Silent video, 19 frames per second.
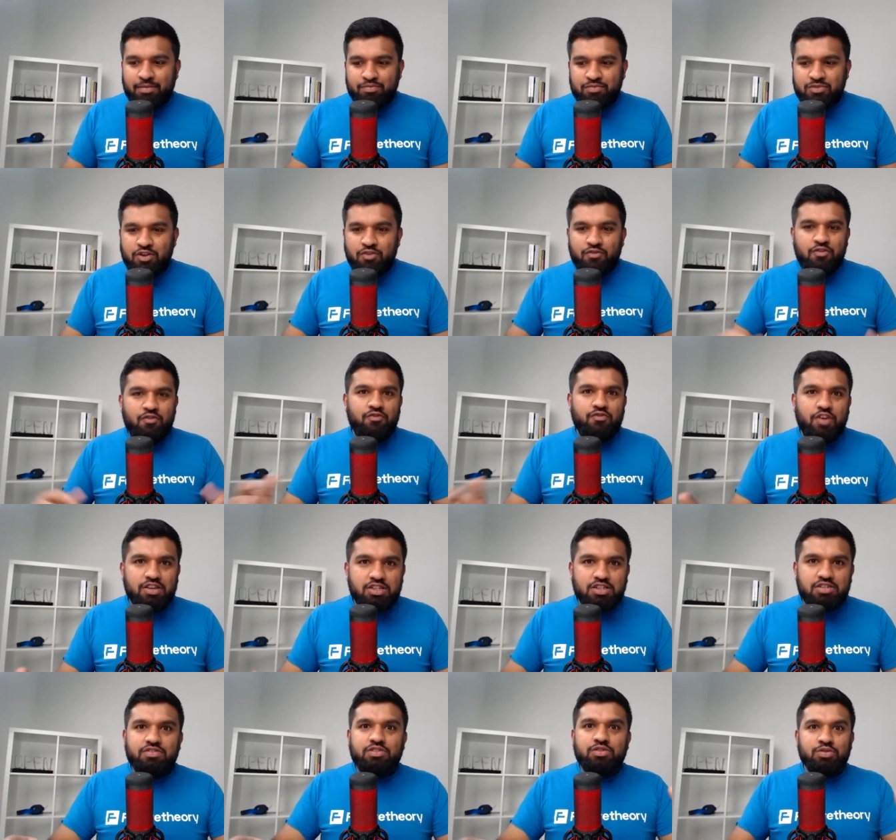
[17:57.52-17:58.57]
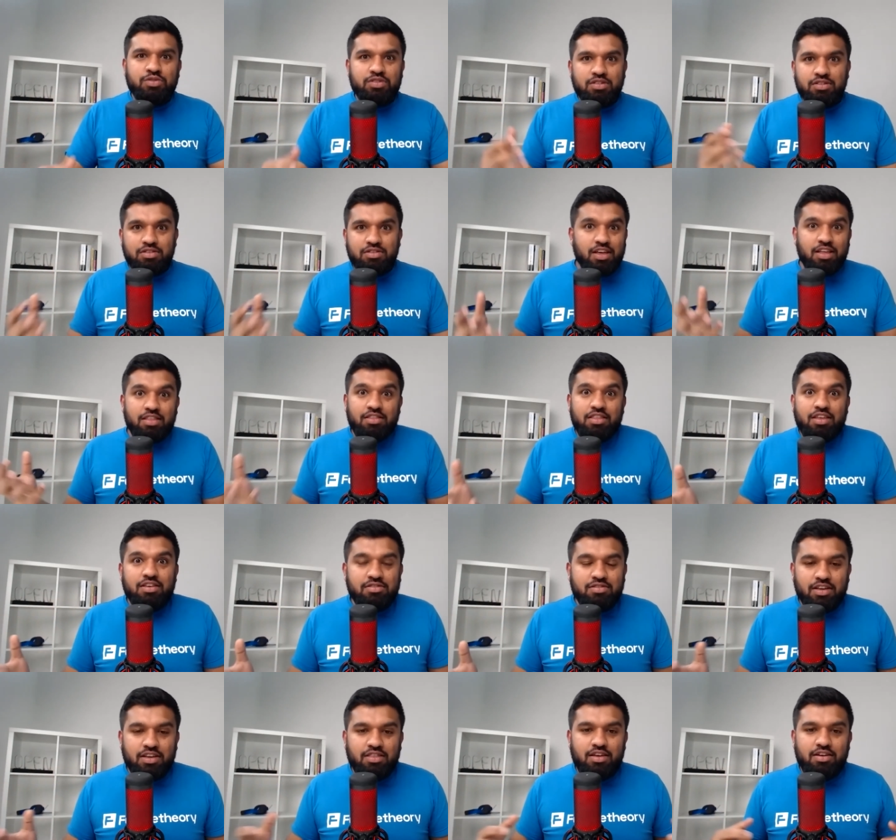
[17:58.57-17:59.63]
different festivals and things
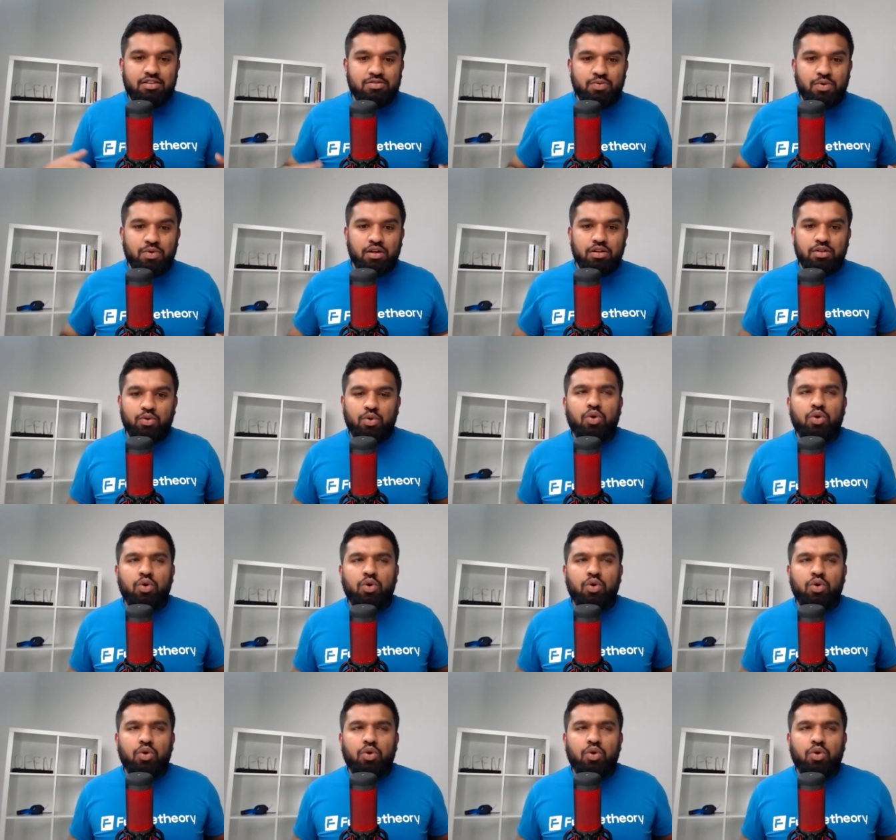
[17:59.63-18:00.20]
like that as well,